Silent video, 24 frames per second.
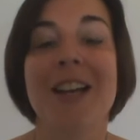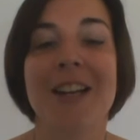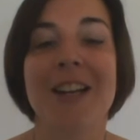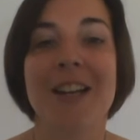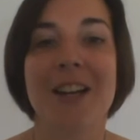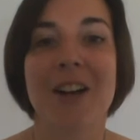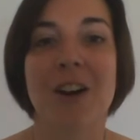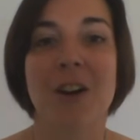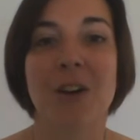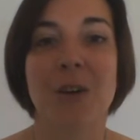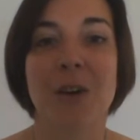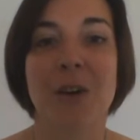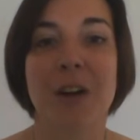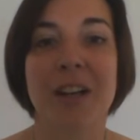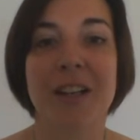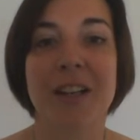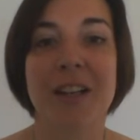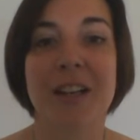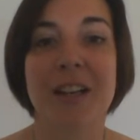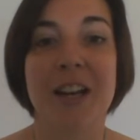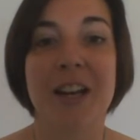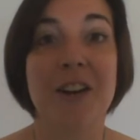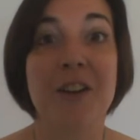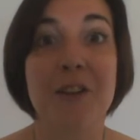
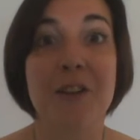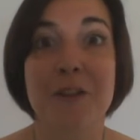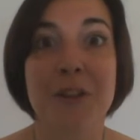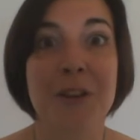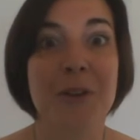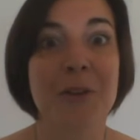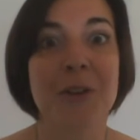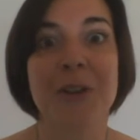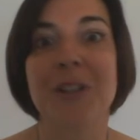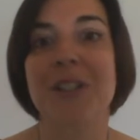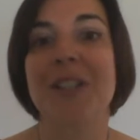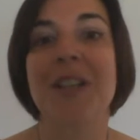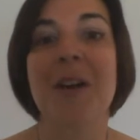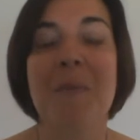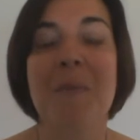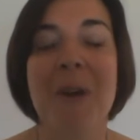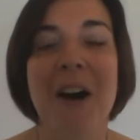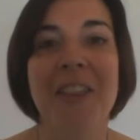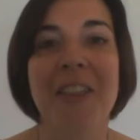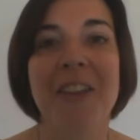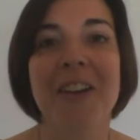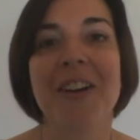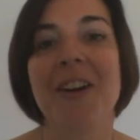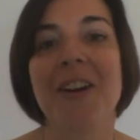an interview, or some
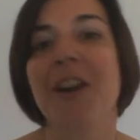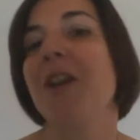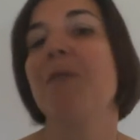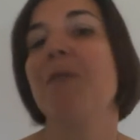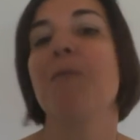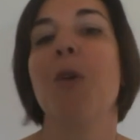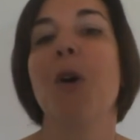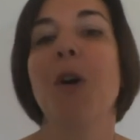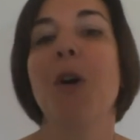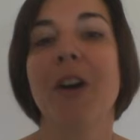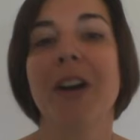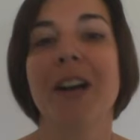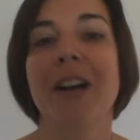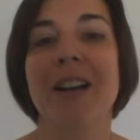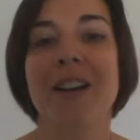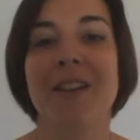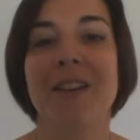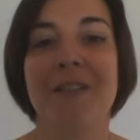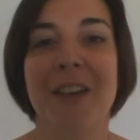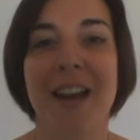other important